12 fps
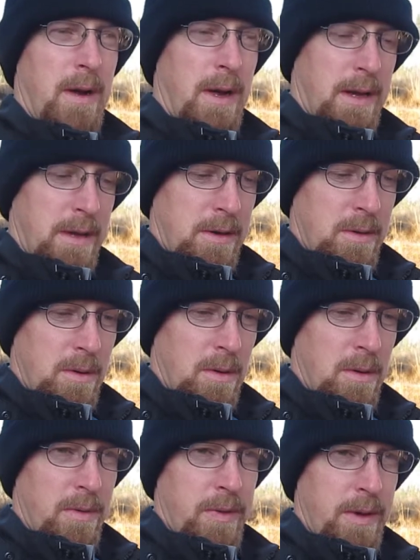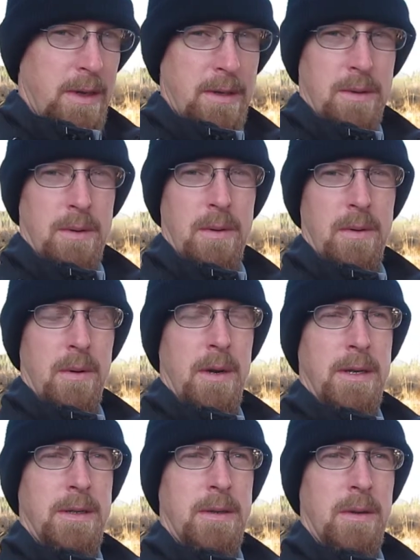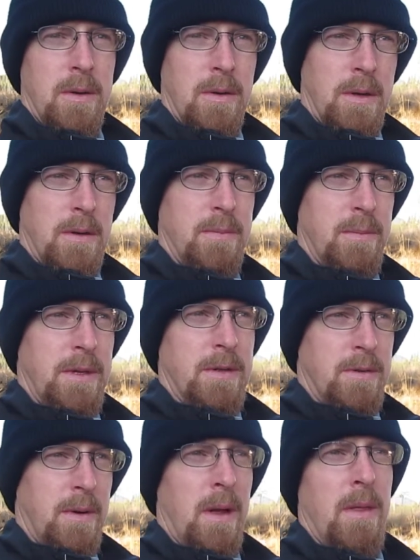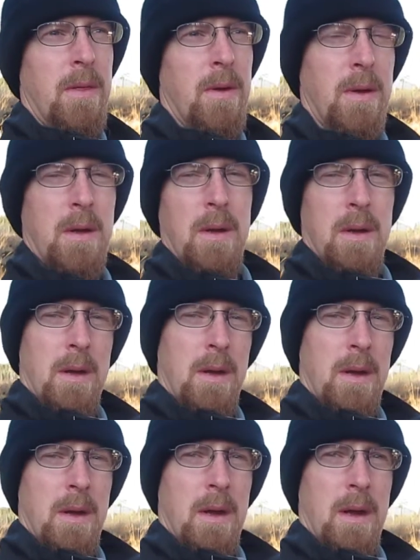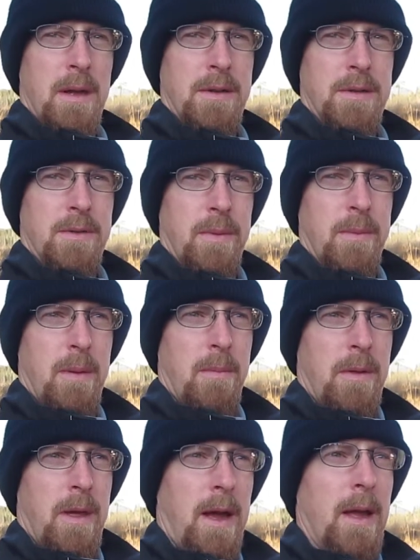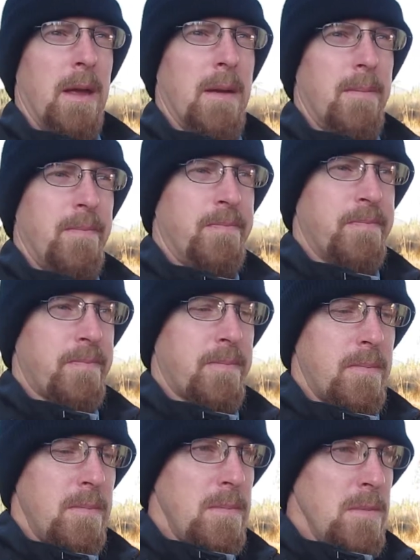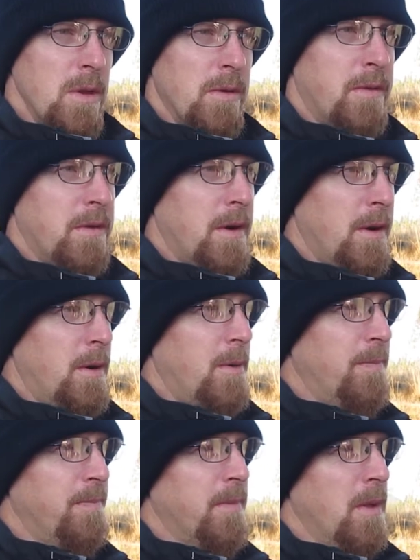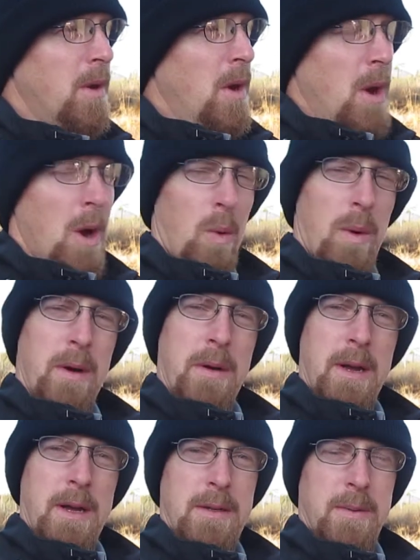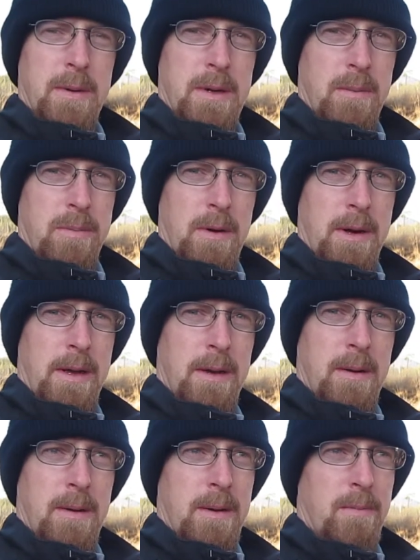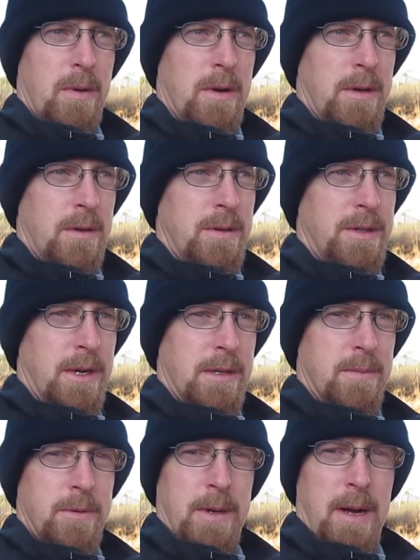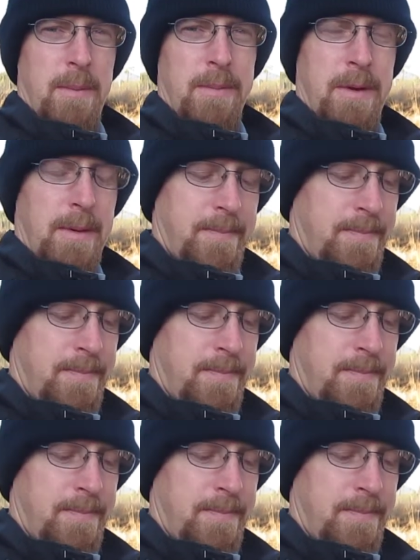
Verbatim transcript: I can do all things through Christ who gives me strength, and just remember that. So, well guys, we're gonna pray here, and then we're gonna go check some traps.